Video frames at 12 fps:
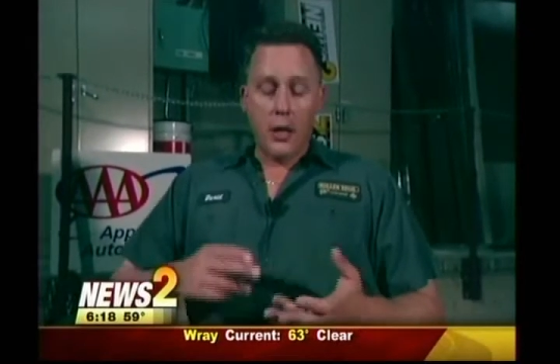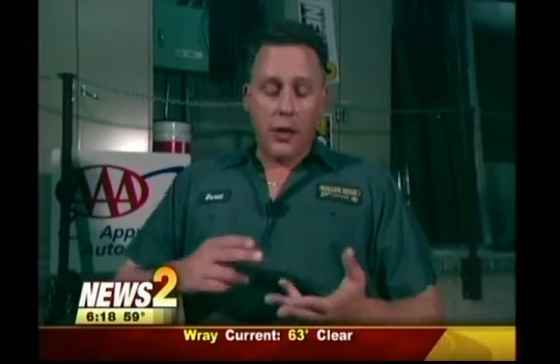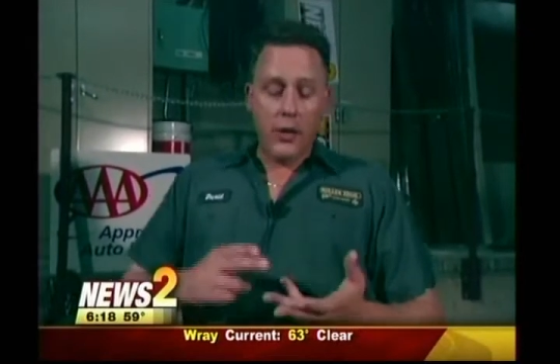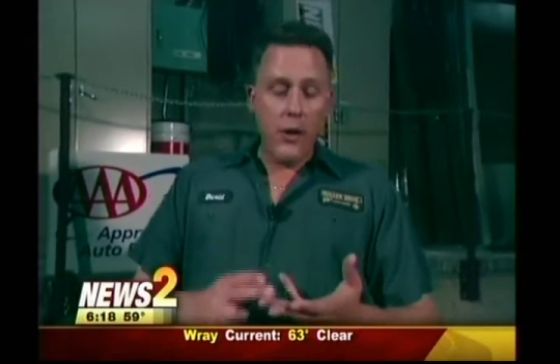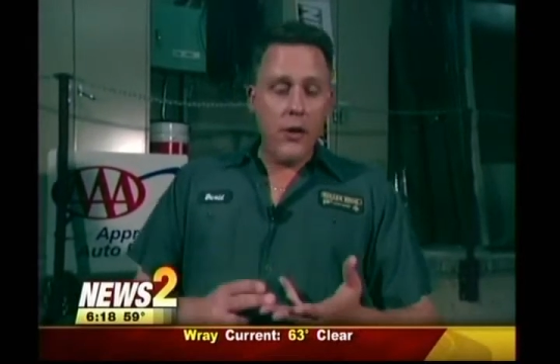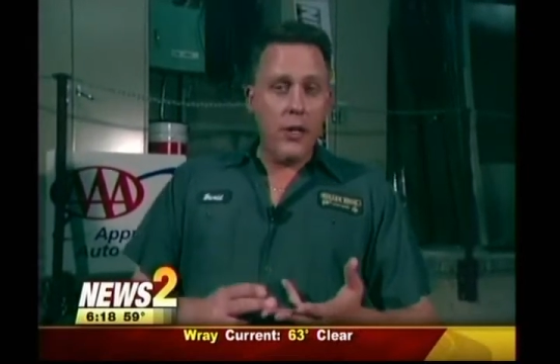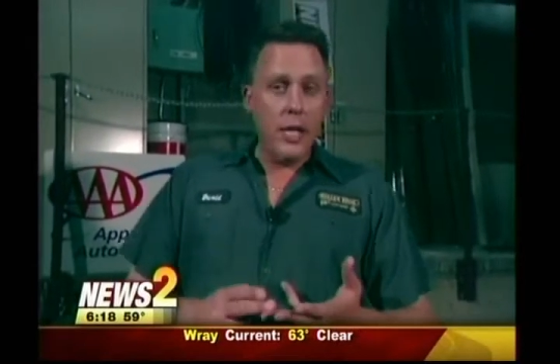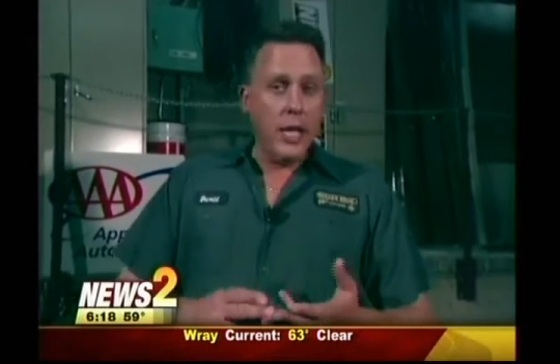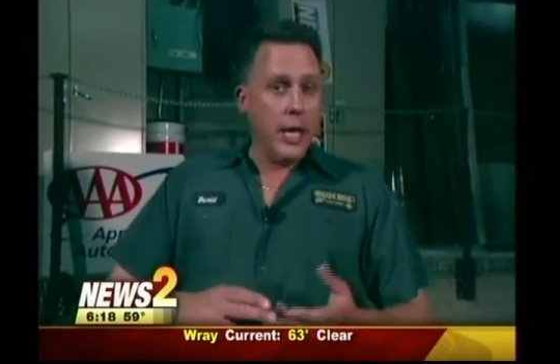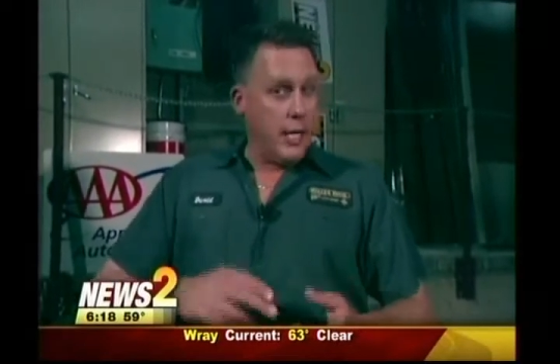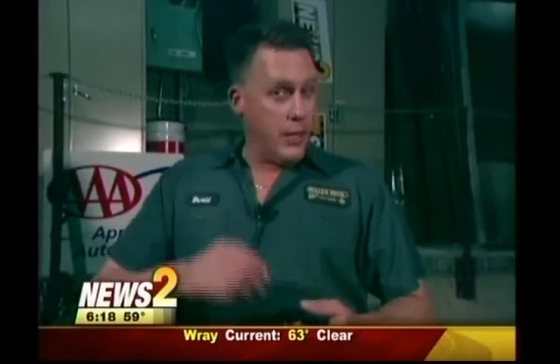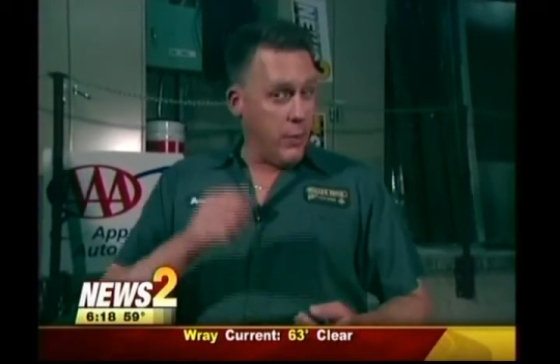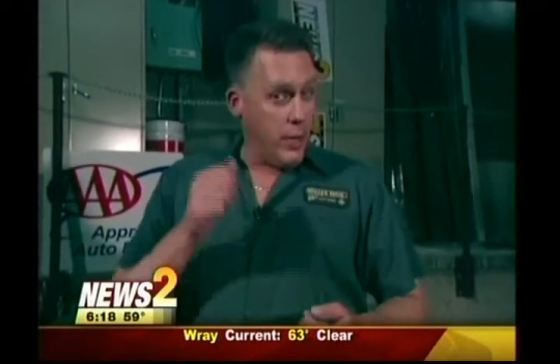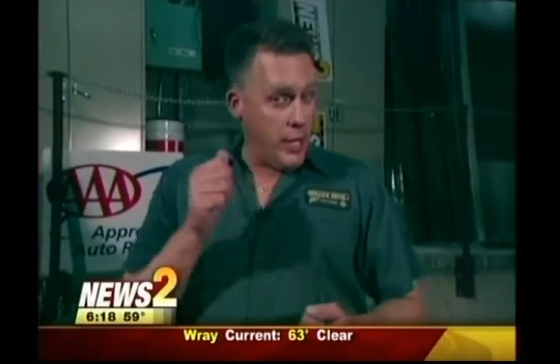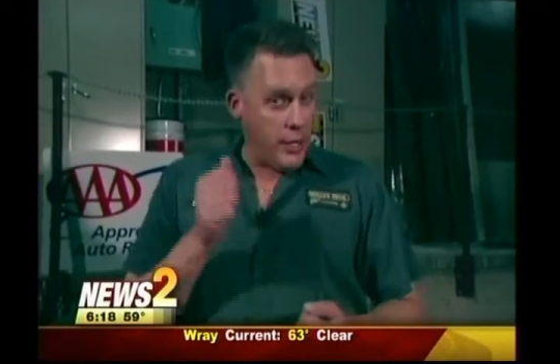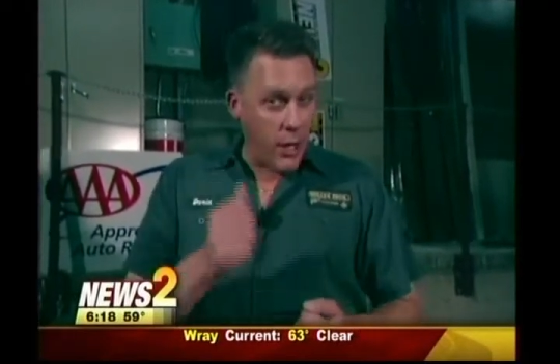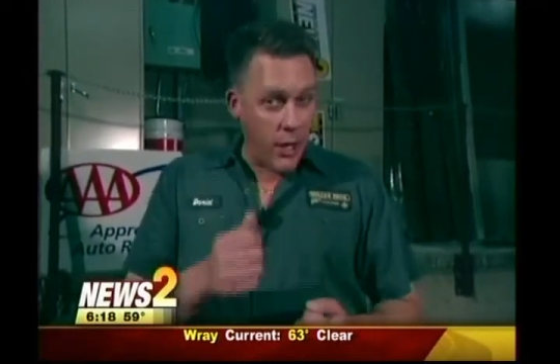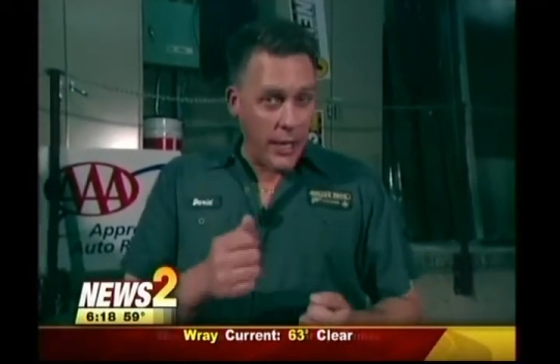The third thing is when
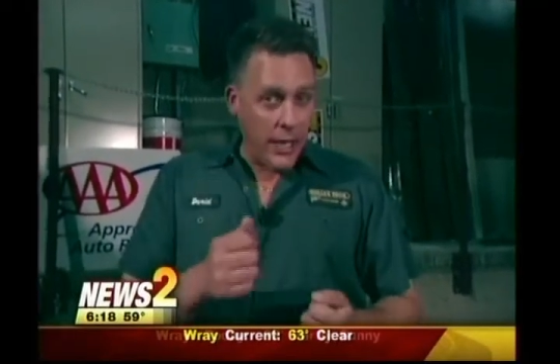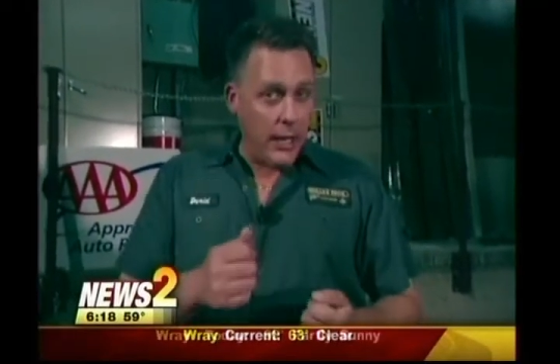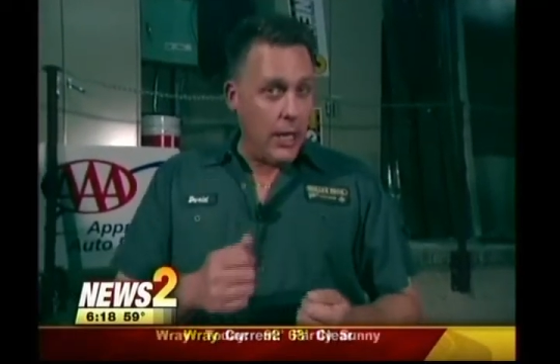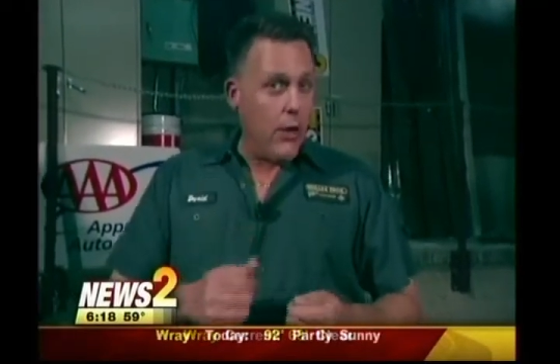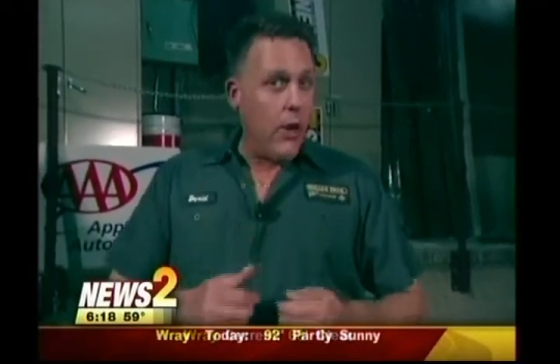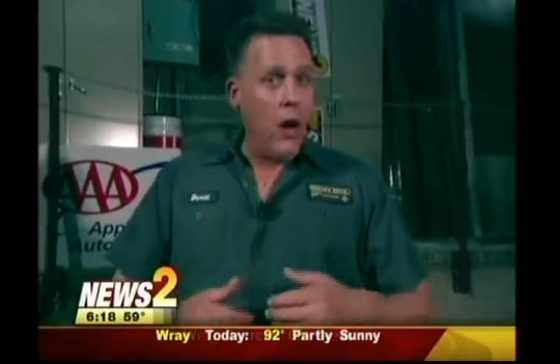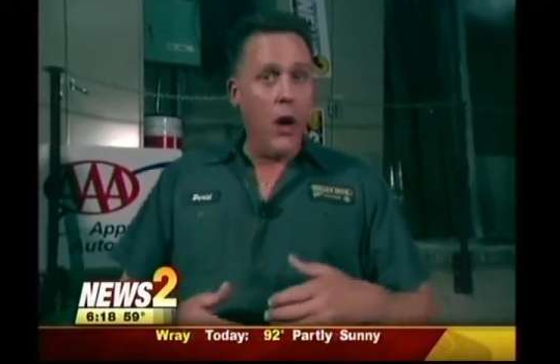they start telling you,